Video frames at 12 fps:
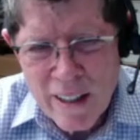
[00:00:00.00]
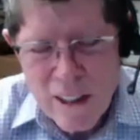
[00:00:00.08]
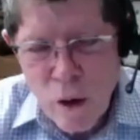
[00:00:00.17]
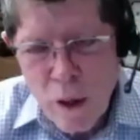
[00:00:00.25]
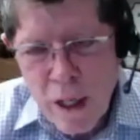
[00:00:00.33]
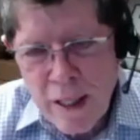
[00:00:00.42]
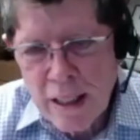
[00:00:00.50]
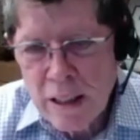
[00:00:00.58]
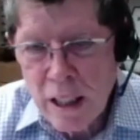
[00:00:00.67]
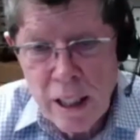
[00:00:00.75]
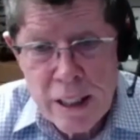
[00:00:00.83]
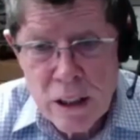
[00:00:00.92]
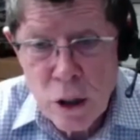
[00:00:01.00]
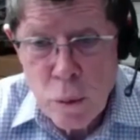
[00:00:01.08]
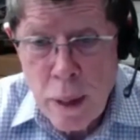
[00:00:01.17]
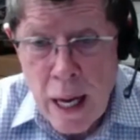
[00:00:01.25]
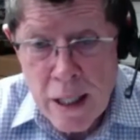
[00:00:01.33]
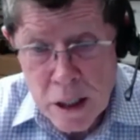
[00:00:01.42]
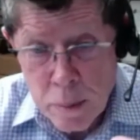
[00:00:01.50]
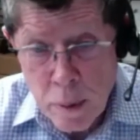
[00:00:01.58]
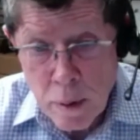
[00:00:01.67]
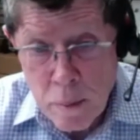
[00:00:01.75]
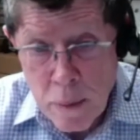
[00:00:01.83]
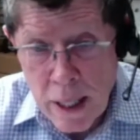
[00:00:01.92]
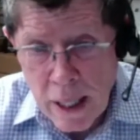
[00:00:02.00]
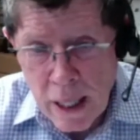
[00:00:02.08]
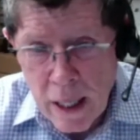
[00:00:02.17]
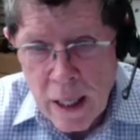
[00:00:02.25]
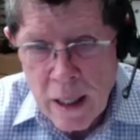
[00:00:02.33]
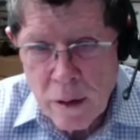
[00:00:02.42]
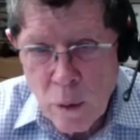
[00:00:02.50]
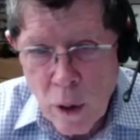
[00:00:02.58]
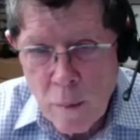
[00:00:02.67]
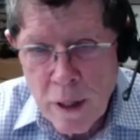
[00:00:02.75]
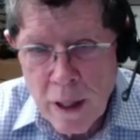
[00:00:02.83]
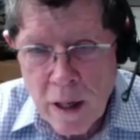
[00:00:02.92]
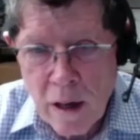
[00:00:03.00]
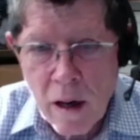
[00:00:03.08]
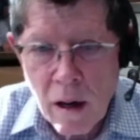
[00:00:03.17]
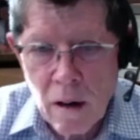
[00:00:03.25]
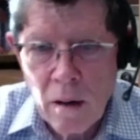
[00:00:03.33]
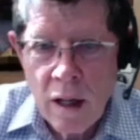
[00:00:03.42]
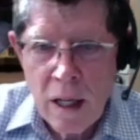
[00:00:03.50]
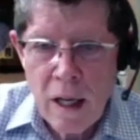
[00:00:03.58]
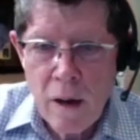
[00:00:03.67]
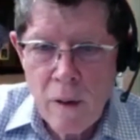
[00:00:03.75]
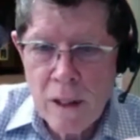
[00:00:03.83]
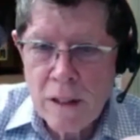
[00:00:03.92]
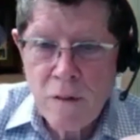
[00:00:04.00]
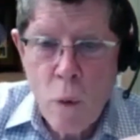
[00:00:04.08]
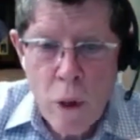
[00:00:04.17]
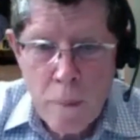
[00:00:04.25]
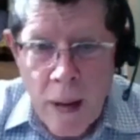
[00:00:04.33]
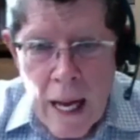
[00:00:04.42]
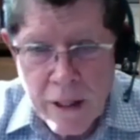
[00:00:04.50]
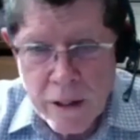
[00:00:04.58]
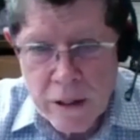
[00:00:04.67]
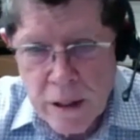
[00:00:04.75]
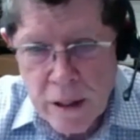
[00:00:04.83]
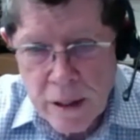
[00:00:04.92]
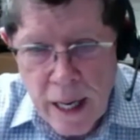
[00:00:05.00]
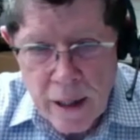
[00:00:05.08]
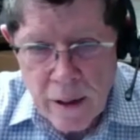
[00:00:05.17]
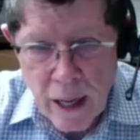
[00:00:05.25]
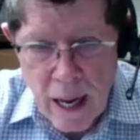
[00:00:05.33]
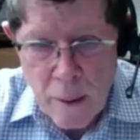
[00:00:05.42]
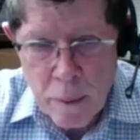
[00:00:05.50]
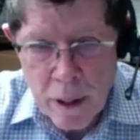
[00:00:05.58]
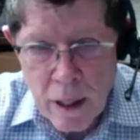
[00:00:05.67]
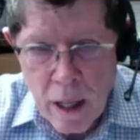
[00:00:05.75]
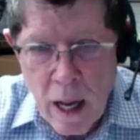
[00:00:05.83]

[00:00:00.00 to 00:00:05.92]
So it takes at least two pages per minute. A 20-minute call, you know, is 40 pages. That ain't going to happen.